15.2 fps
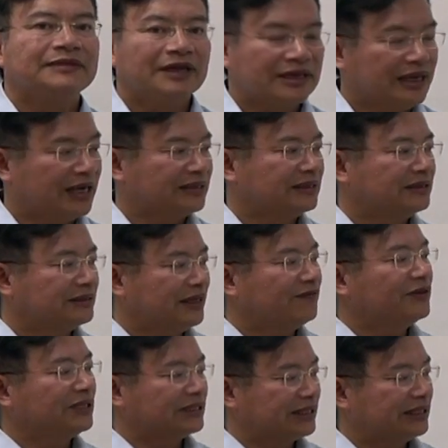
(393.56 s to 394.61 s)
Yeah,
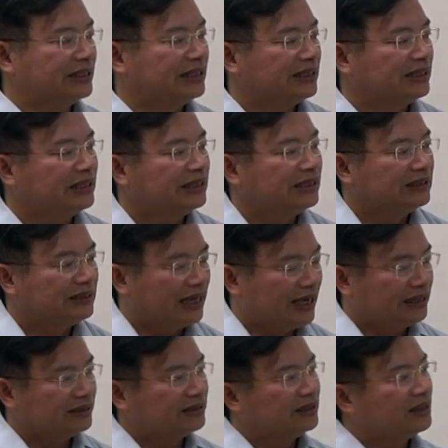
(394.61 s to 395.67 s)
definitely.
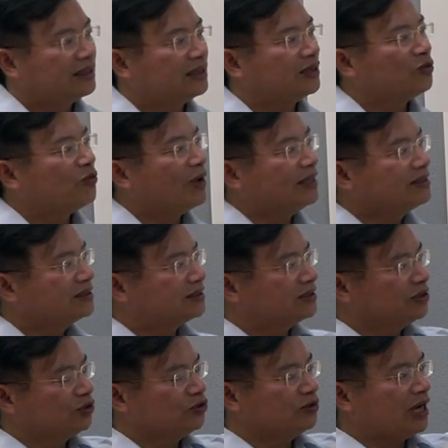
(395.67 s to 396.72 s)
That uh,
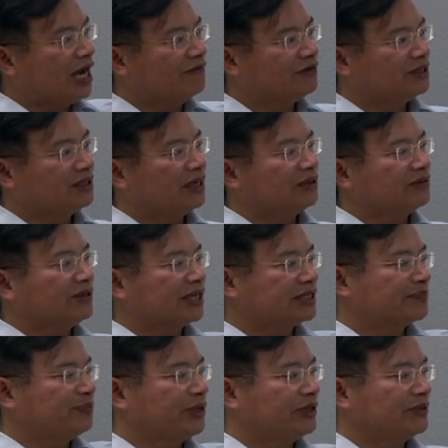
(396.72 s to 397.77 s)
once you have a lot of
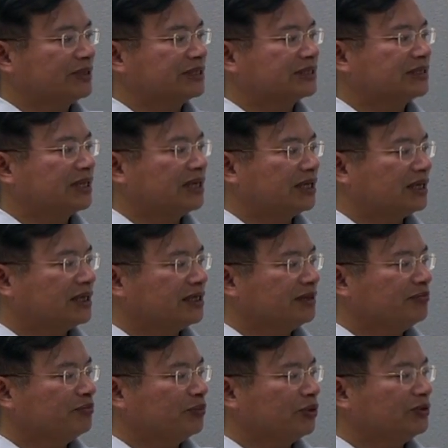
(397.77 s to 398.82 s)
experience uh,
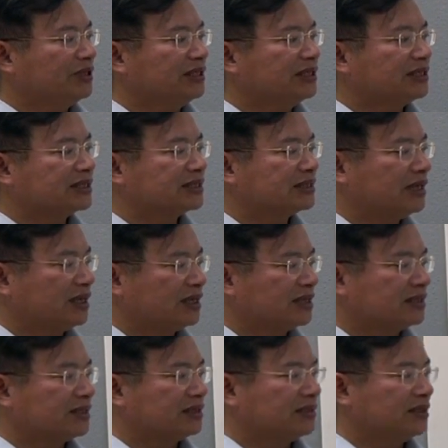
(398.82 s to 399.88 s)
in building this,
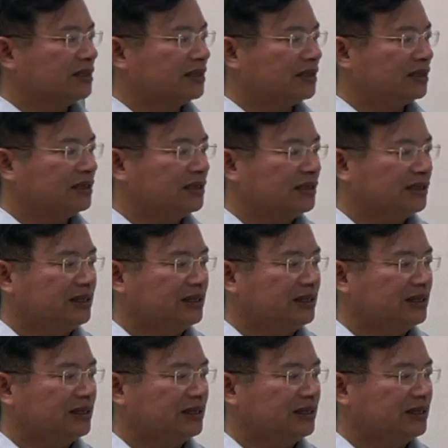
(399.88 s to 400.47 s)
uh, the,